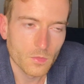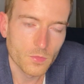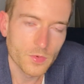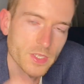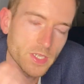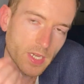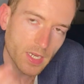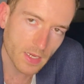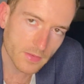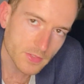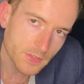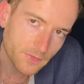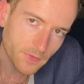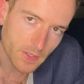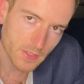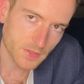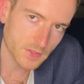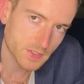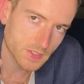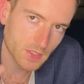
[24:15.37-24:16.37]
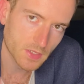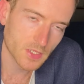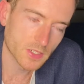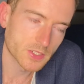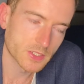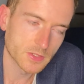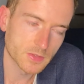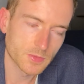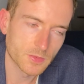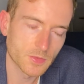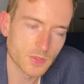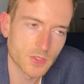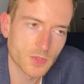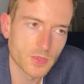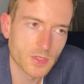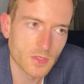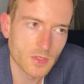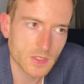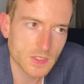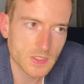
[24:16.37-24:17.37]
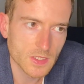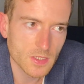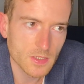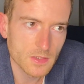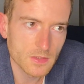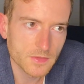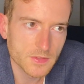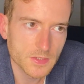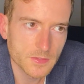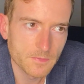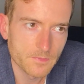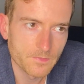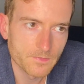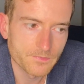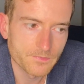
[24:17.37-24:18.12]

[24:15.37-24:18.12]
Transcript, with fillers: we have to find those connections between ourselves.